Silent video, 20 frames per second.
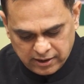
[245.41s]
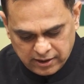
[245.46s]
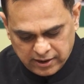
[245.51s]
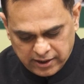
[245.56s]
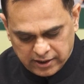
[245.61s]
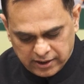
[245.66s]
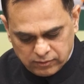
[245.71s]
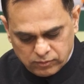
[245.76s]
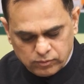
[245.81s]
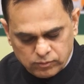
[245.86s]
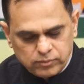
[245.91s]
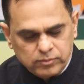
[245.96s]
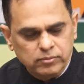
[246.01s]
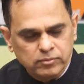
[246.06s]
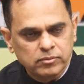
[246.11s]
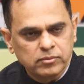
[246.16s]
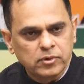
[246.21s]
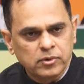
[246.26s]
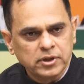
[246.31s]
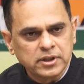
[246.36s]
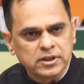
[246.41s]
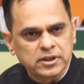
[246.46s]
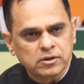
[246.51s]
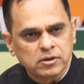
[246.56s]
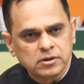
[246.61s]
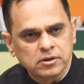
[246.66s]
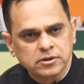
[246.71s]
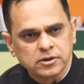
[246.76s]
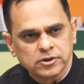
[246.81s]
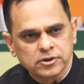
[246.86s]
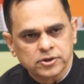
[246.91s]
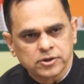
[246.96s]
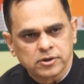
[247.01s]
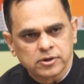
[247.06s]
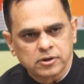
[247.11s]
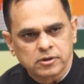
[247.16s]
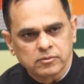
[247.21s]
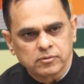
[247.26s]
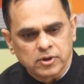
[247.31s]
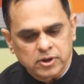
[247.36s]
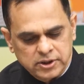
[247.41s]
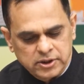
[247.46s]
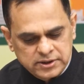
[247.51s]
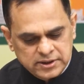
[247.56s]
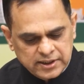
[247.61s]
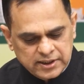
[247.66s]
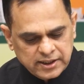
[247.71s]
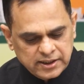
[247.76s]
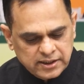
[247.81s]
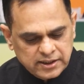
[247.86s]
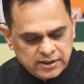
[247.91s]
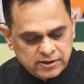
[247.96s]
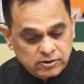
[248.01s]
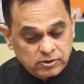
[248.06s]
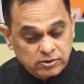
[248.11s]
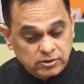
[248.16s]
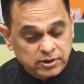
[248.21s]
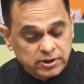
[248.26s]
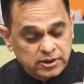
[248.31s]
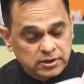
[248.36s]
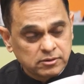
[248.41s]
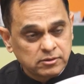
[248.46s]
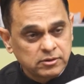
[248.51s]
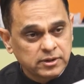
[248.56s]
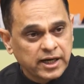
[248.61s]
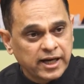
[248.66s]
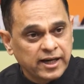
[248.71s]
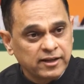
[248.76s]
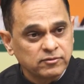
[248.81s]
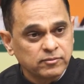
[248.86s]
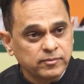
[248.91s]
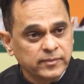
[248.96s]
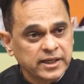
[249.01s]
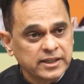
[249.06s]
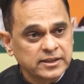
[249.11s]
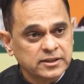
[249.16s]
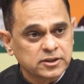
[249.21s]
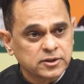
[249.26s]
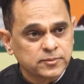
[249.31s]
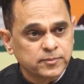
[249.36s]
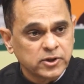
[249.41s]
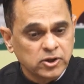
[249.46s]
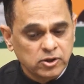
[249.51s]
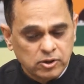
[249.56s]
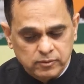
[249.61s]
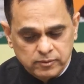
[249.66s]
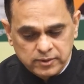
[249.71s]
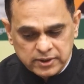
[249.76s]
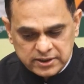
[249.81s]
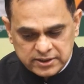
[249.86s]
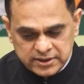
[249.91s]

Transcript: And what it also showed was that it could have major spillovers.